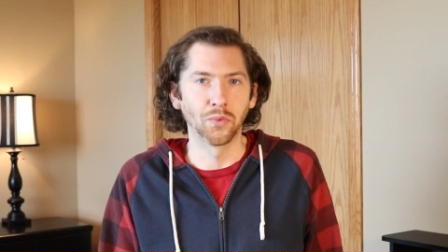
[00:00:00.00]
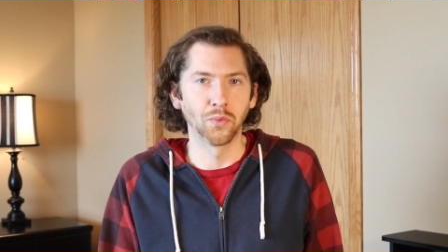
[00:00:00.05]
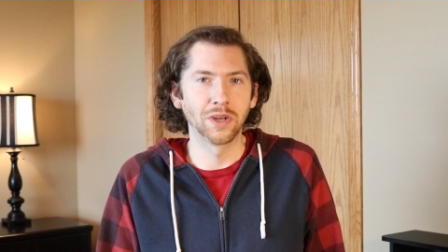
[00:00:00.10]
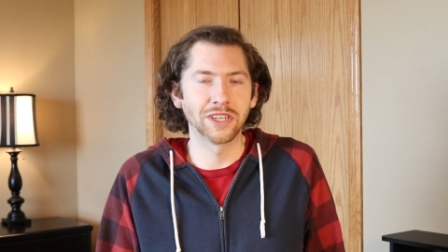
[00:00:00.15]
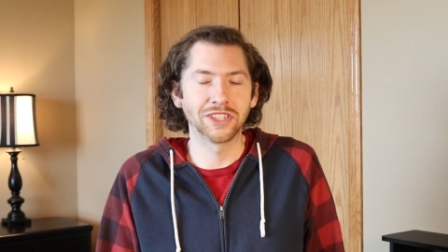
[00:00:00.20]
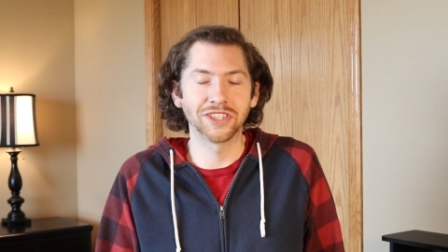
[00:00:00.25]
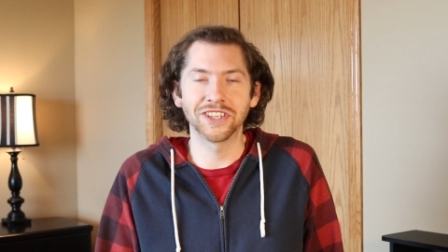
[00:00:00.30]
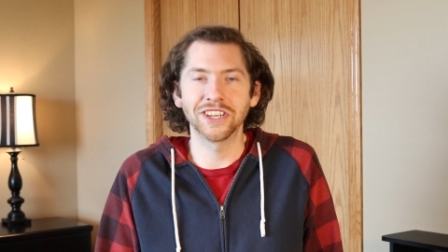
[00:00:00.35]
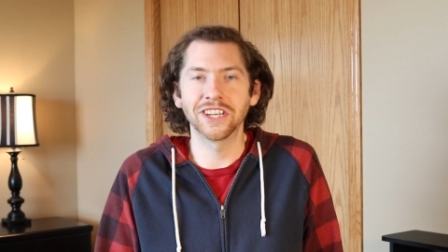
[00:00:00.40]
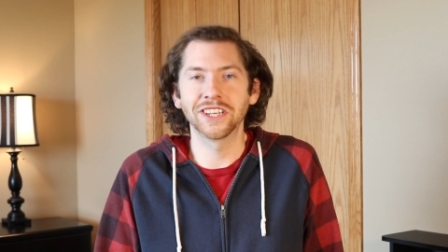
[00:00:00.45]

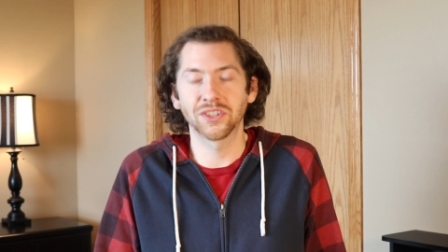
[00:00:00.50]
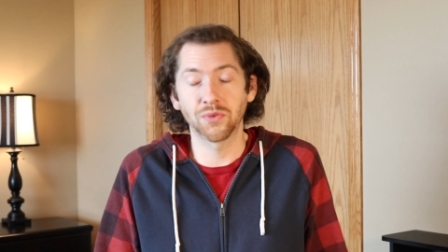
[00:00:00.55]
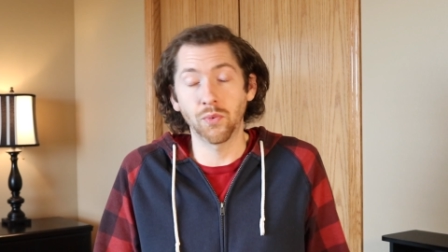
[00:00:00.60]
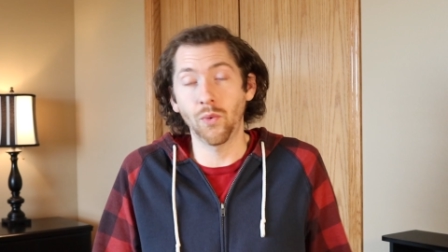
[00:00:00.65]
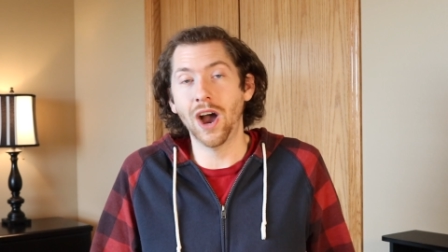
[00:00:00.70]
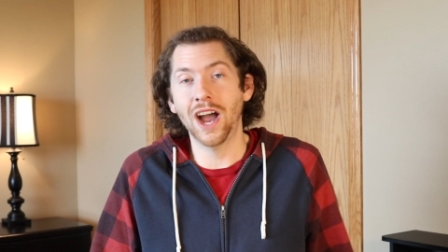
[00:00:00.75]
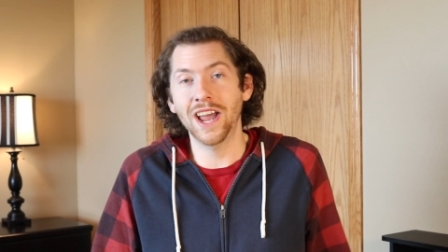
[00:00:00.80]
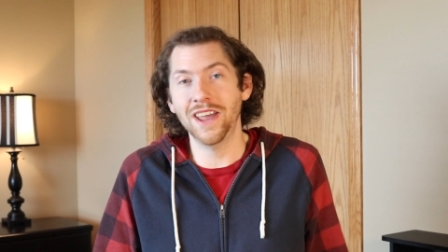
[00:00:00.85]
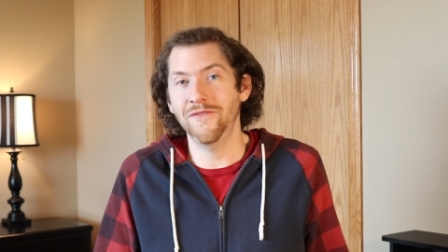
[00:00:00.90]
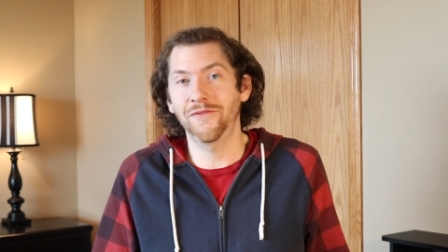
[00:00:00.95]
which is
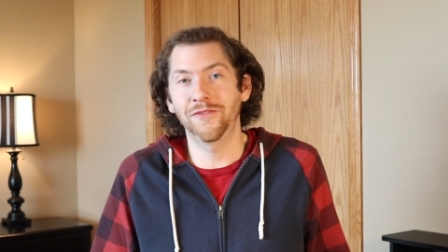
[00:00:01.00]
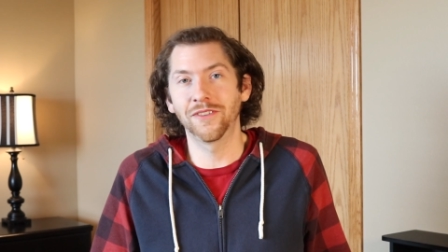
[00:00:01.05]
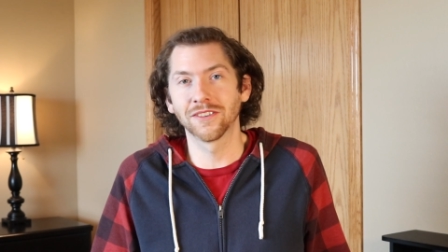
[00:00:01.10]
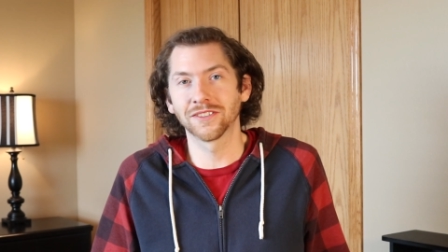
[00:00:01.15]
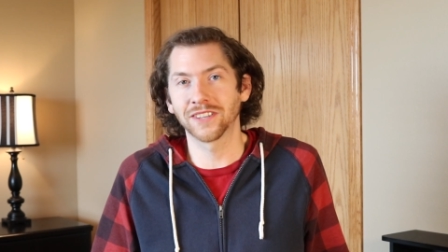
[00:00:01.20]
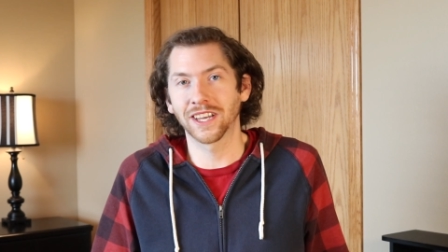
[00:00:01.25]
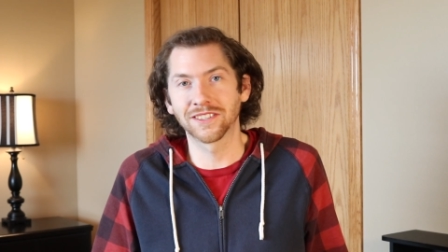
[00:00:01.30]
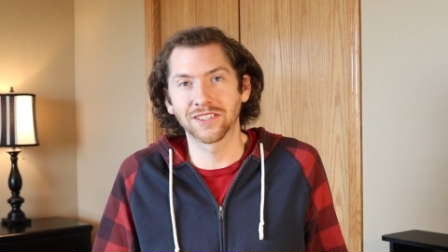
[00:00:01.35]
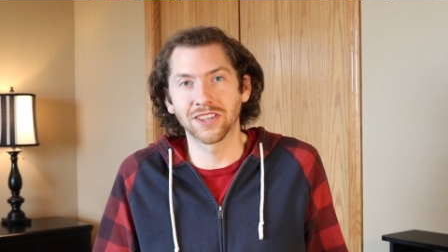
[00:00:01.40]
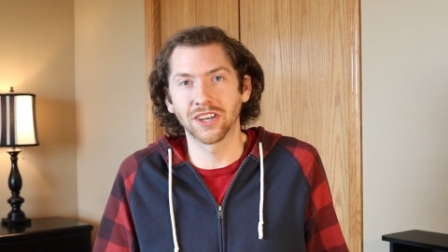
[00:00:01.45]
why it
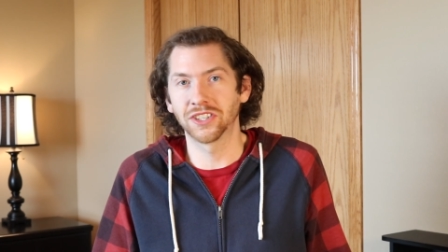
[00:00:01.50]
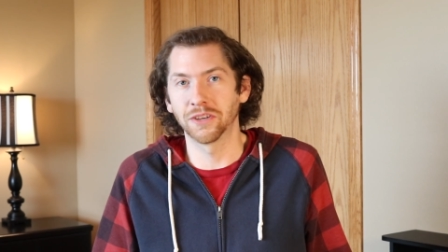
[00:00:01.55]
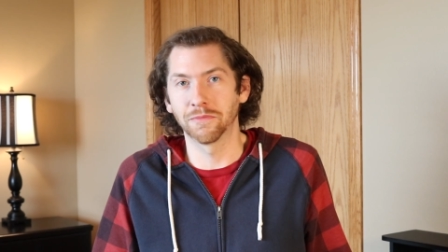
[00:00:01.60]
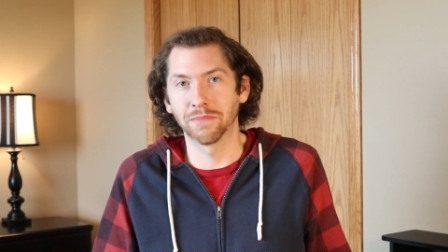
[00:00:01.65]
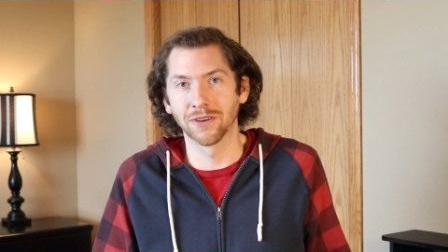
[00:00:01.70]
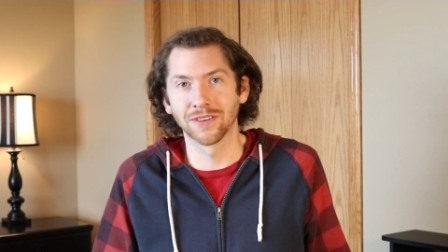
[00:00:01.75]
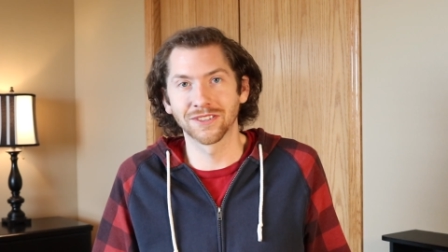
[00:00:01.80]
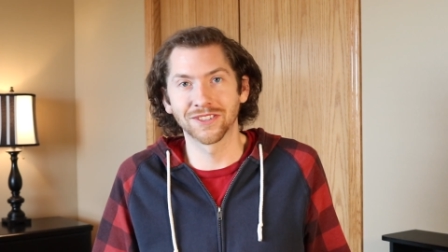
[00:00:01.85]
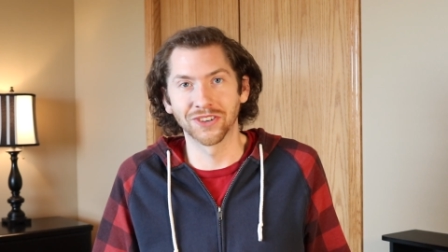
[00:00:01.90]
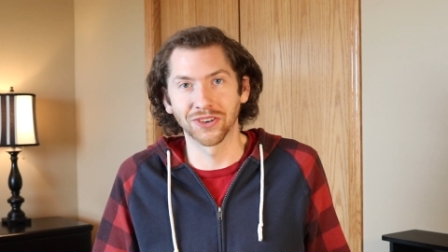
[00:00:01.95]
feels like such a
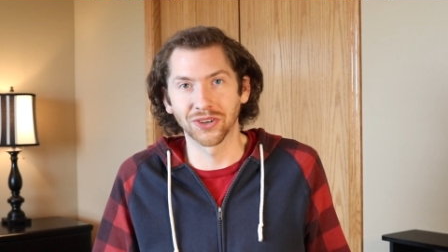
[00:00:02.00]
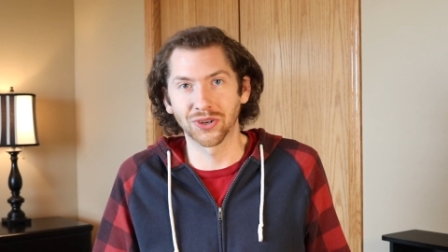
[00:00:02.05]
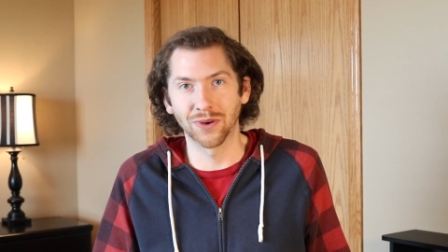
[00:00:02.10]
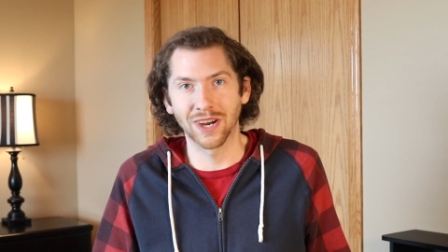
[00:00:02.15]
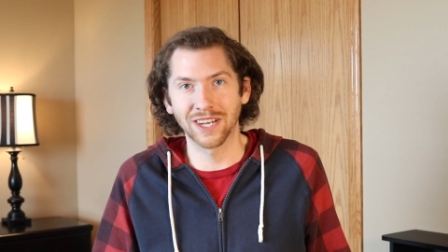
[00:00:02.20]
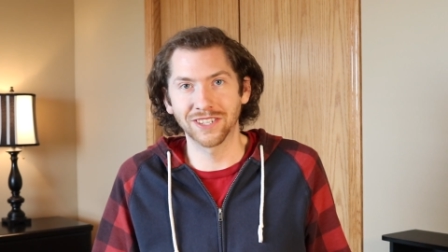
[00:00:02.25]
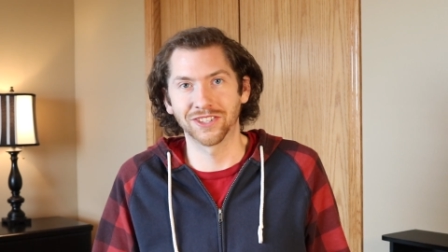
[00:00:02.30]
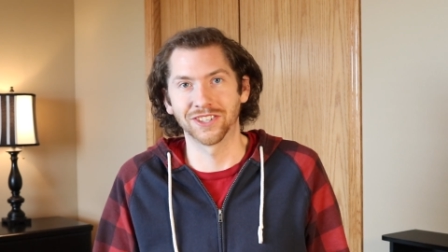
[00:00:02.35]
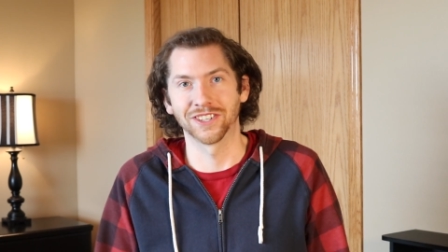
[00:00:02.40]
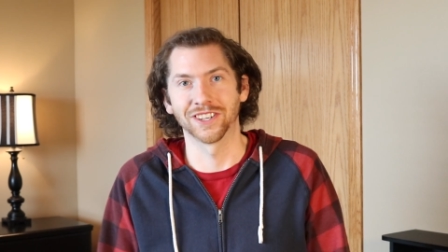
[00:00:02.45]
personal
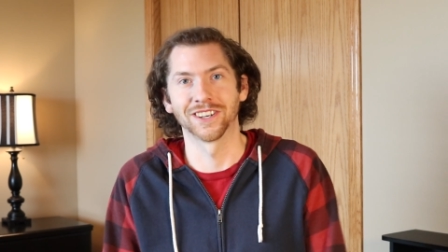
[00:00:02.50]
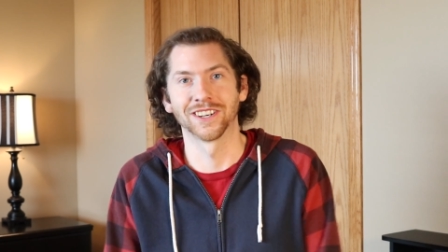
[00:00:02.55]
question.